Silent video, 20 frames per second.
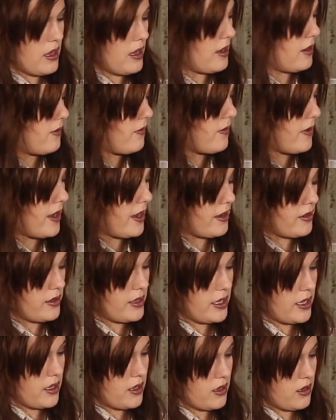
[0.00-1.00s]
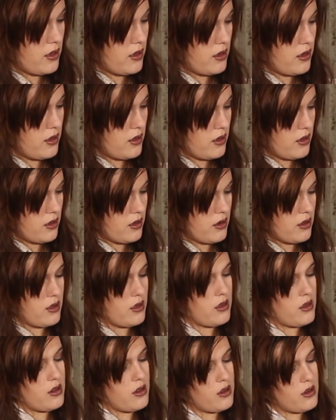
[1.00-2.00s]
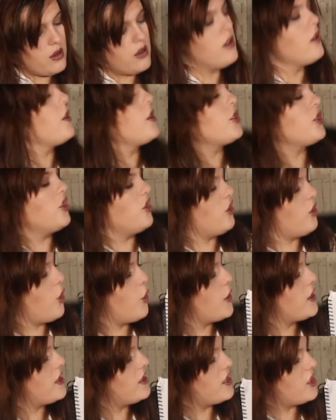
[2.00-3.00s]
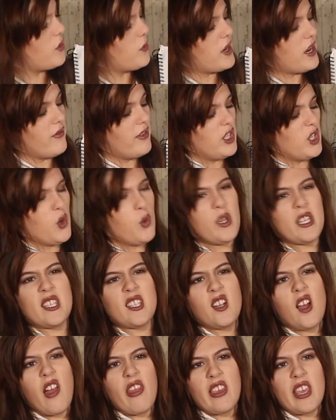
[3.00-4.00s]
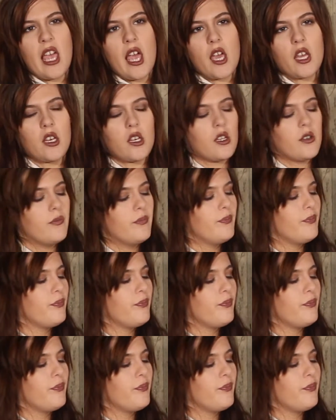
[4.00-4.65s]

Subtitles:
And finally, circle with a little bit of a twist on the end.